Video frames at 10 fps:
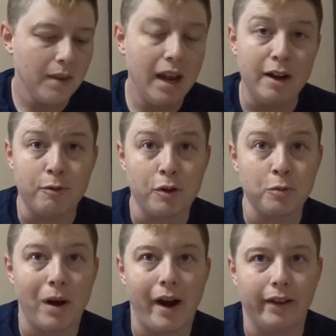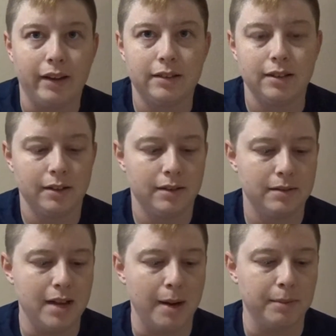Air Force pilot
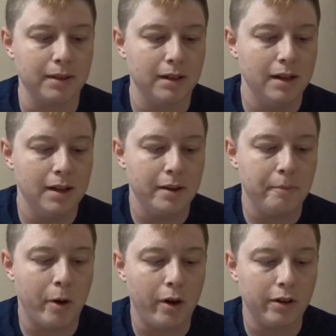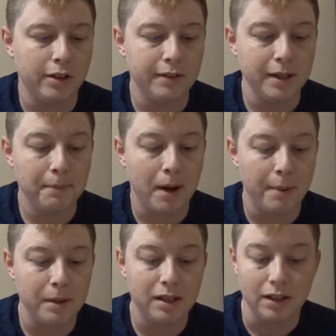named Paul Irving
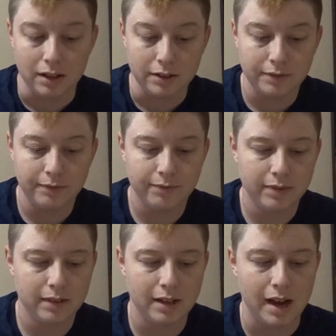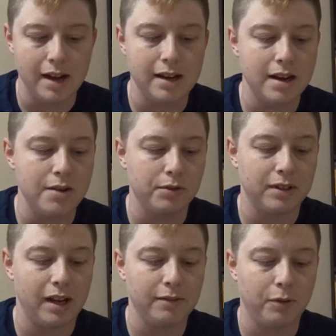Poppy Gunn. And he was
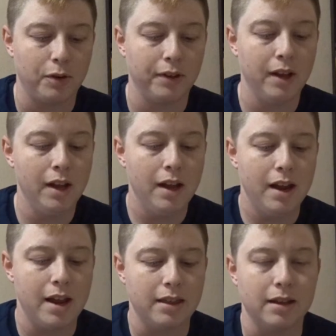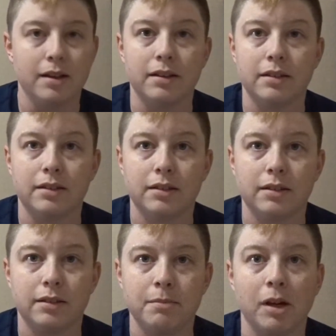taken forth in the
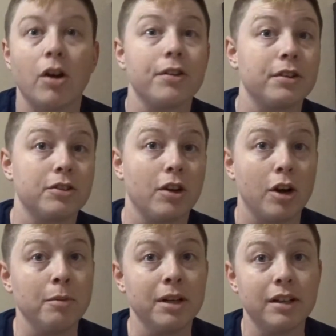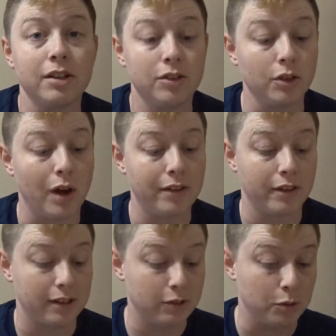MacArthur's Armory, so I
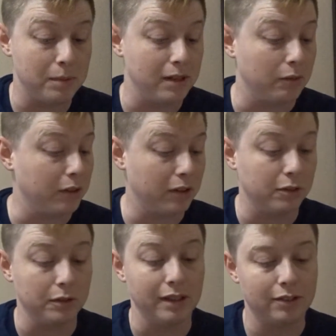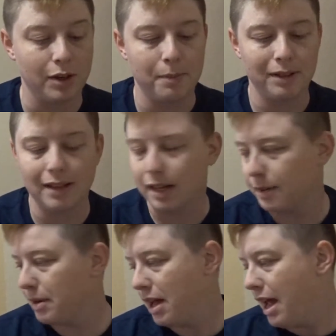thought this would be a really cool read. So I picked that
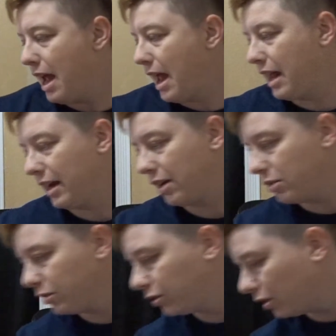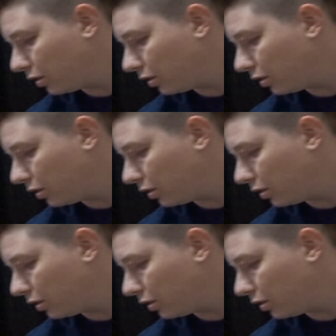up, and I was